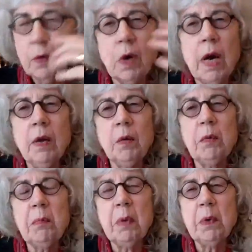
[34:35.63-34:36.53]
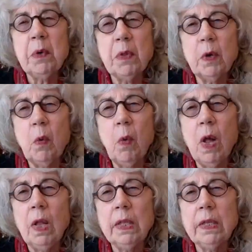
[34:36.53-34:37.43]
Try to remember the
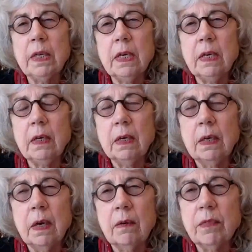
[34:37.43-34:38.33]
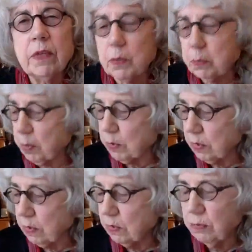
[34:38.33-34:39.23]
quality of this
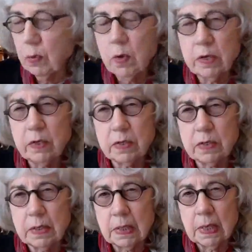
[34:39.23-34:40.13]
person's voice.